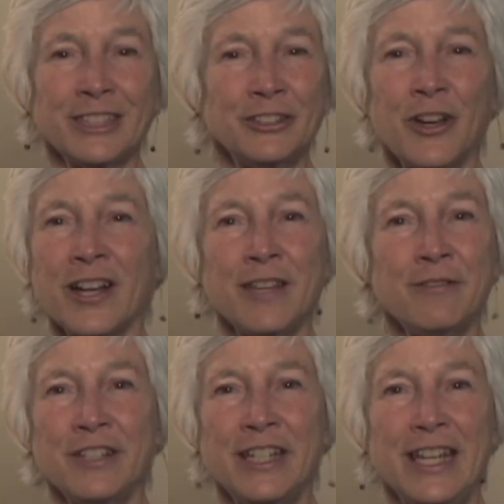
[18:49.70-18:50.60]
not
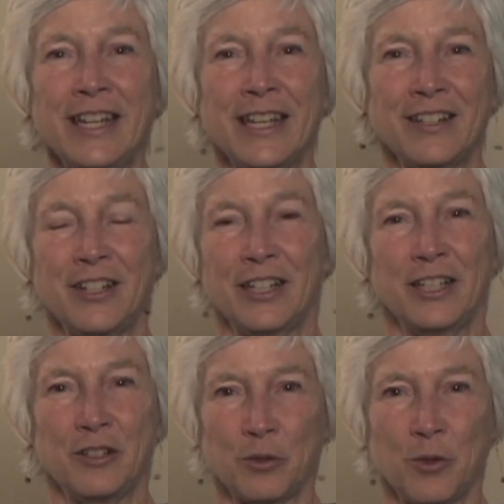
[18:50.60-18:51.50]
even needing to
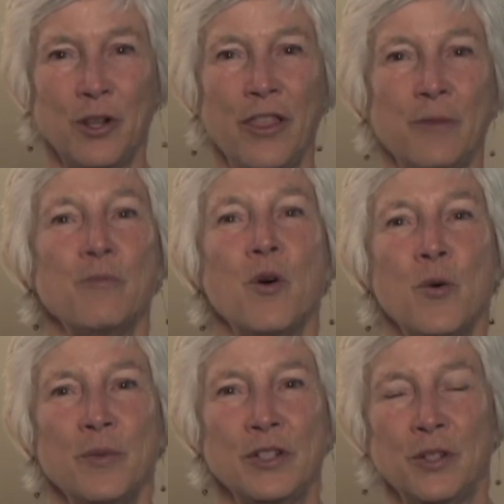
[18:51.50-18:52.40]
control the
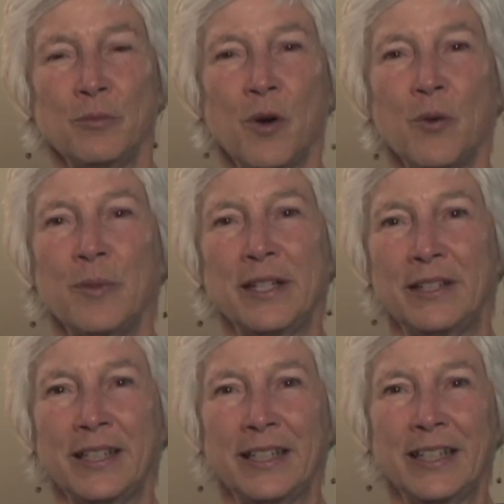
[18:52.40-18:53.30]

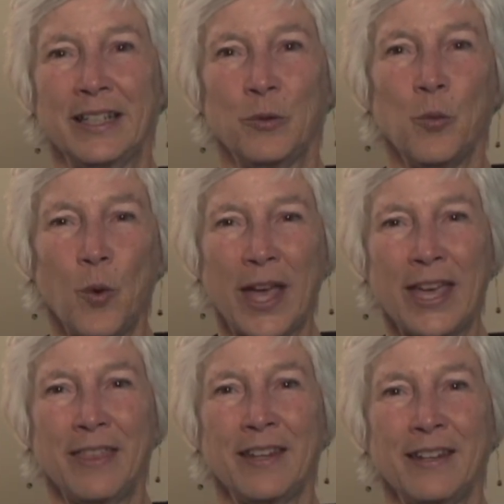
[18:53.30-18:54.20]
moment-to-moment
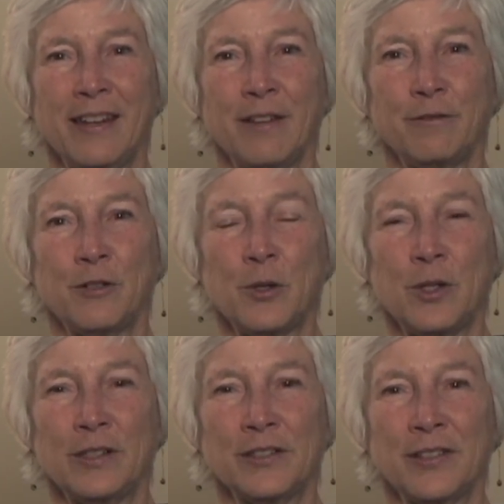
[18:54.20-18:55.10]
way that it
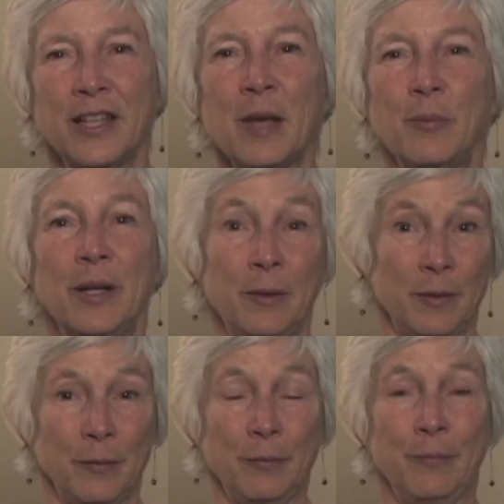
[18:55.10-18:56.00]
unfolds, but
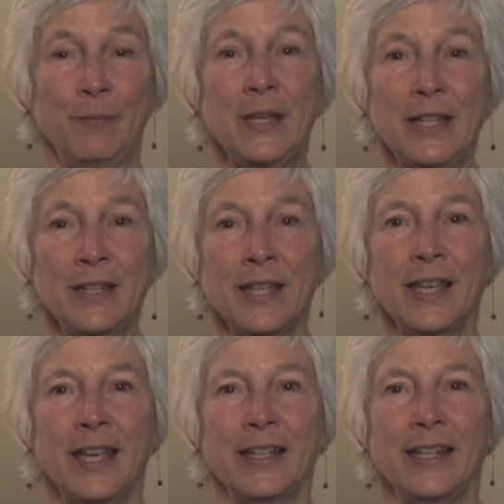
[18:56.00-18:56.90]

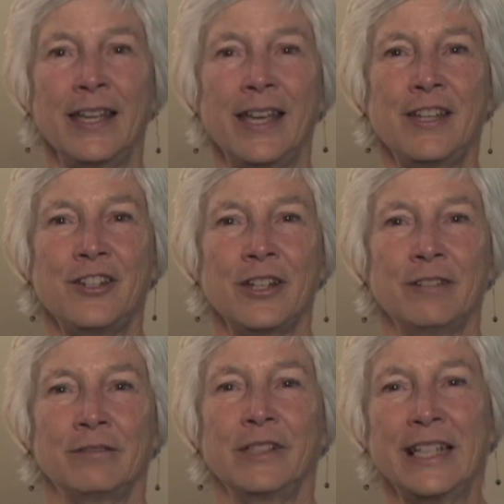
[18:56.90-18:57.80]
meeting and
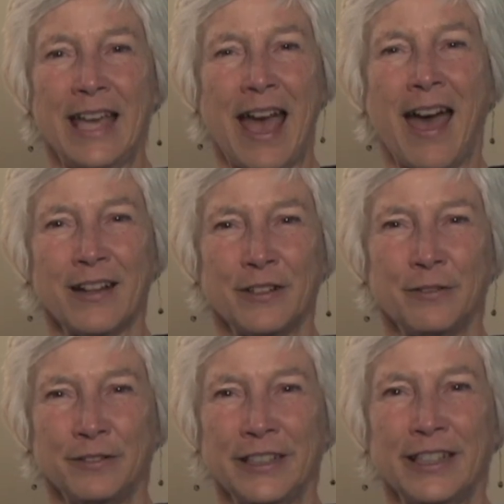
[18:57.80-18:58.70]
engaging really
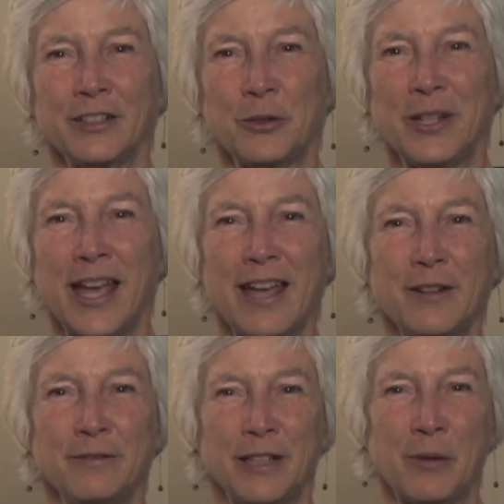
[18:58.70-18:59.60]
actively and
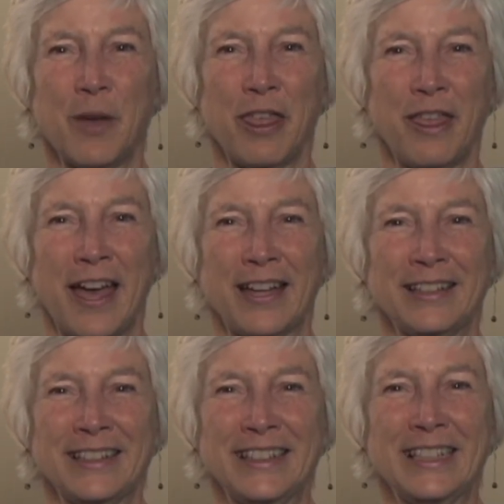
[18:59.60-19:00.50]
creatively with
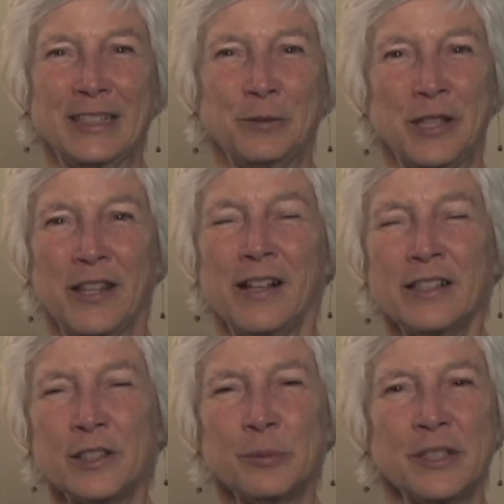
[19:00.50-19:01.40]
that, with
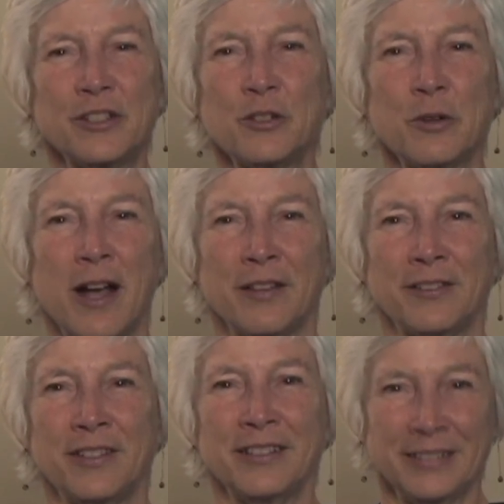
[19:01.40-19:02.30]
ultimate trust